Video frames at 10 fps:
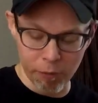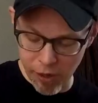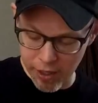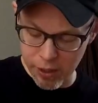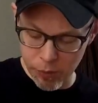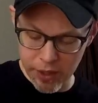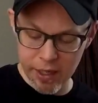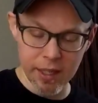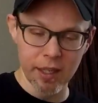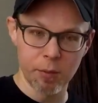frankly, with
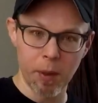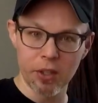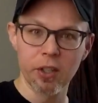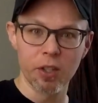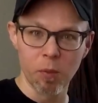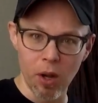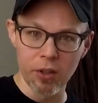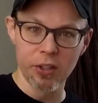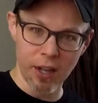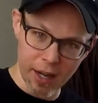any, especially a smaller
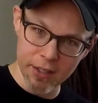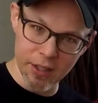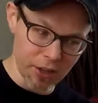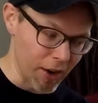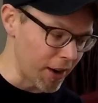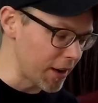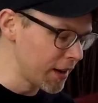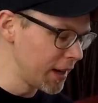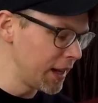size guitar.